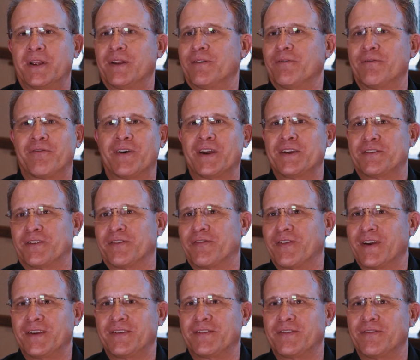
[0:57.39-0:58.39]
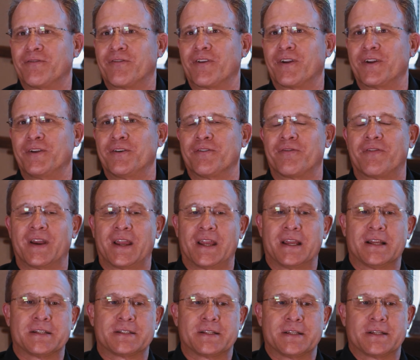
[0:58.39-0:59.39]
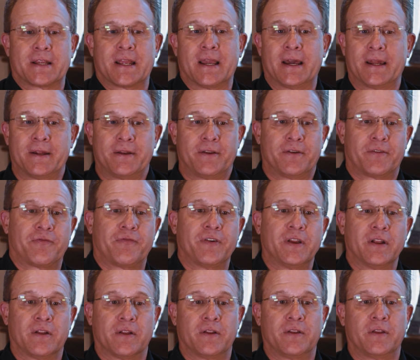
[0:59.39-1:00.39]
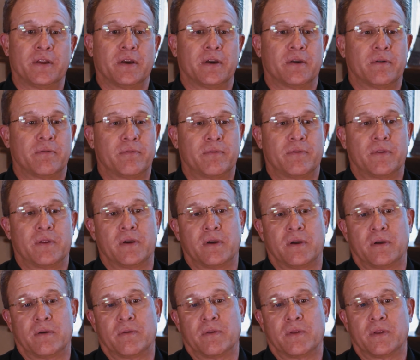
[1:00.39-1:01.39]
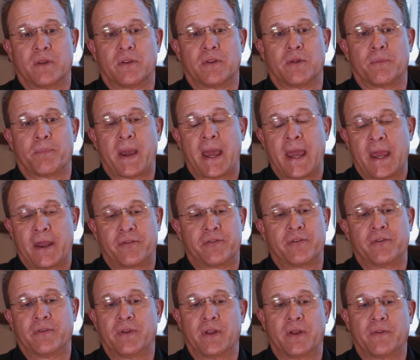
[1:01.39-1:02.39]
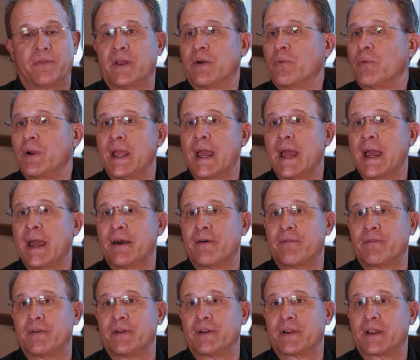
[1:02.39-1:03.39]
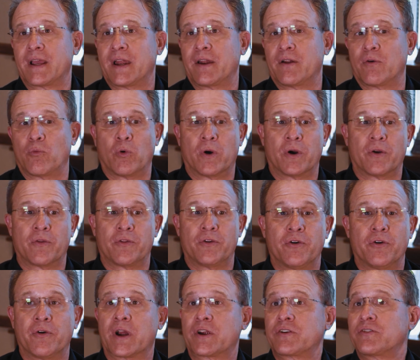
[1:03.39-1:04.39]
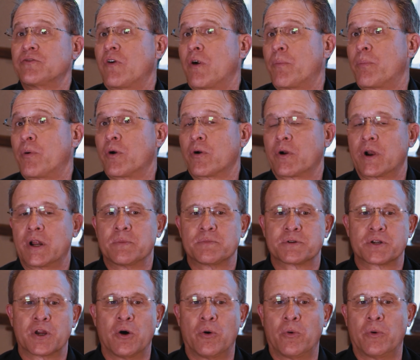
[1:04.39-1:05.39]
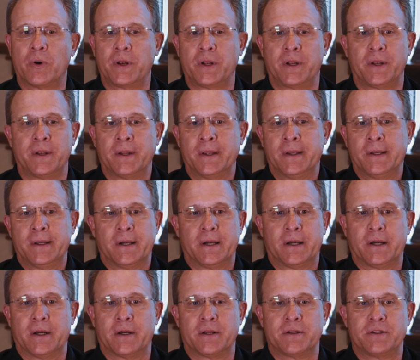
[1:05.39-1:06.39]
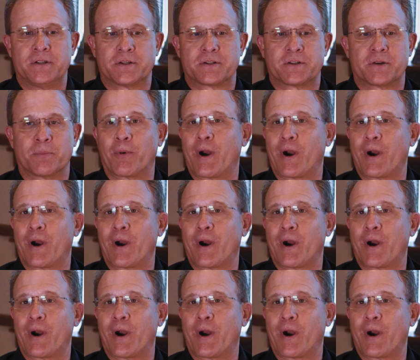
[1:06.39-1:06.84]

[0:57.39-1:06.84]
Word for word: than getting face to face in front of your fans and kind of just feeling the, the, the passion that, that, we have and kind of where direction of our program's going and uh, just to